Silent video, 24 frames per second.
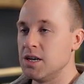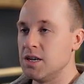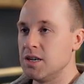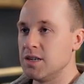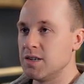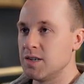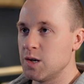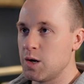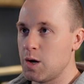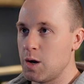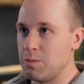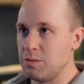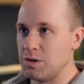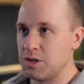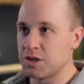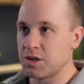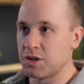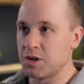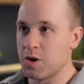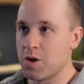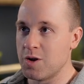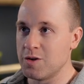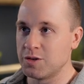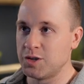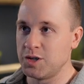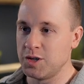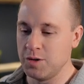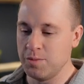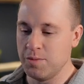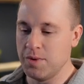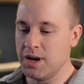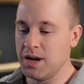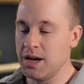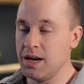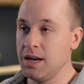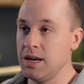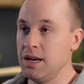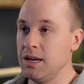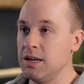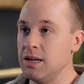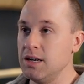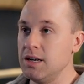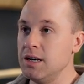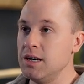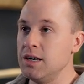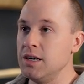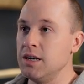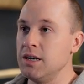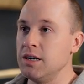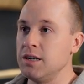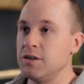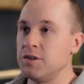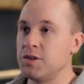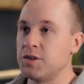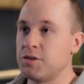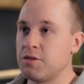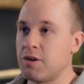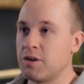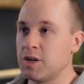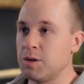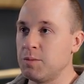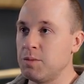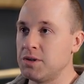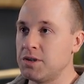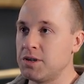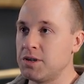So I'm just going to go to my Destructible